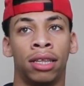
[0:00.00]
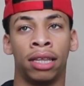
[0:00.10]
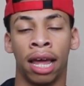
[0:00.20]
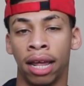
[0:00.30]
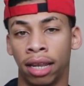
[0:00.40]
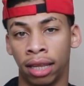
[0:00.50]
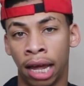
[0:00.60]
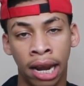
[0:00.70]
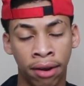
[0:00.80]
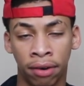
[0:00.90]
that
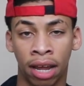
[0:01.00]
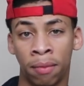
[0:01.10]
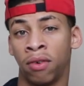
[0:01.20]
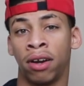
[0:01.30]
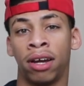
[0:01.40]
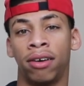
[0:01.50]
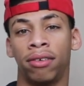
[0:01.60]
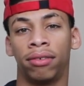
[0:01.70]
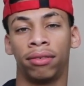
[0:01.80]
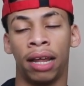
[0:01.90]
never came around.
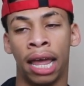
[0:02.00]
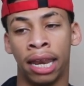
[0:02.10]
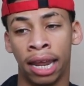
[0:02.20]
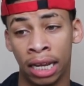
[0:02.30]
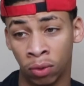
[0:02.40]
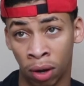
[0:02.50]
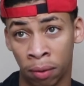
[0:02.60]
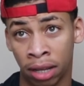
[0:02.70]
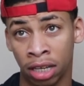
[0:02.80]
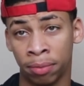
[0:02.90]
And that's why
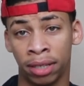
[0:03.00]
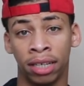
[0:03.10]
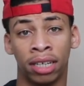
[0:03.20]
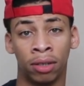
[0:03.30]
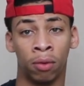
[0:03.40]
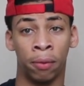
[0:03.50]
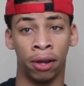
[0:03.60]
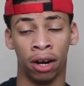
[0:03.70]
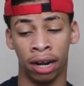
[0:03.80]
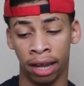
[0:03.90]
we're in this position where
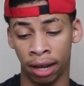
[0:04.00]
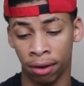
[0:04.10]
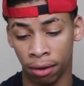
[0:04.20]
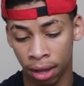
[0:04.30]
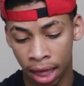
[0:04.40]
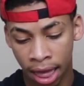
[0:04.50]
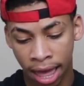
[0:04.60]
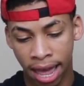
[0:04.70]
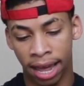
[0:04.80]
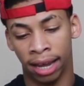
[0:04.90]
we are now.
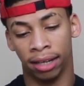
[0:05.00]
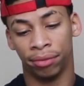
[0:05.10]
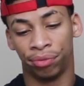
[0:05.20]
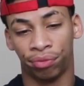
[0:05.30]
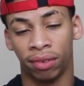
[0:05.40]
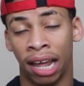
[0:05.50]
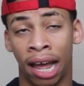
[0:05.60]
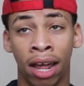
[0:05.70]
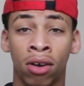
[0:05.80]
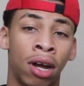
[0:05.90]
And
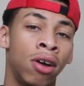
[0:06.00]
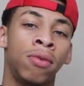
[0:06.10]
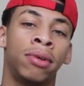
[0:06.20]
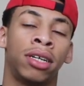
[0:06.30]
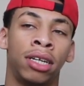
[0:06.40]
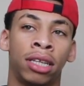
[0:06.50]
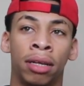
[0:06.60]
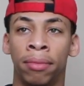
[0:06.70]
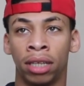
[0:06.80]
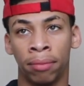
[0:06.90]
I don't wish
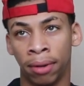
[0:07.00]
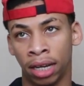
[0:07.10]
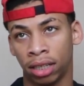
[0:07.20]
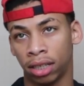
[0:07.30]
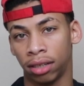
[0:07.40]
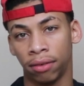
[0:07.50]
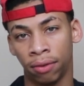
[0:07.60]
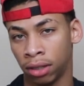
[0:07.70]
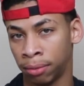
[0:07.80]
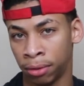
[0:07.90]
nothing but the best
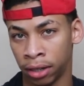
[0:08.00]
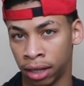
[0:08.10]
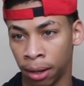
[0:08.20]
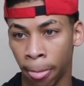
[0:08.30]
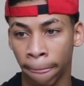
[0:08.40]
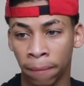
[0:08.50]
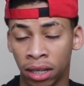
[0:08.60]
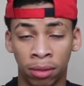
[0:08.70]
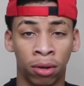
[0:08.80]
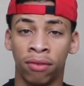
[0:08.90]
for Sabrina.
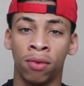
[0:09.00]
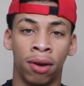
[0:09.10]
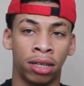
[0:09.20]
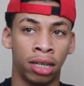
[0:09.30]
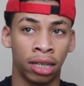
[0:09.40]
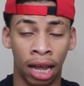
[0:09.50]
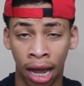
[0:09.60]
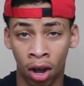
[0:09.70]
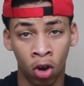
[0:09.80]
Sabrina, if you're watching this, I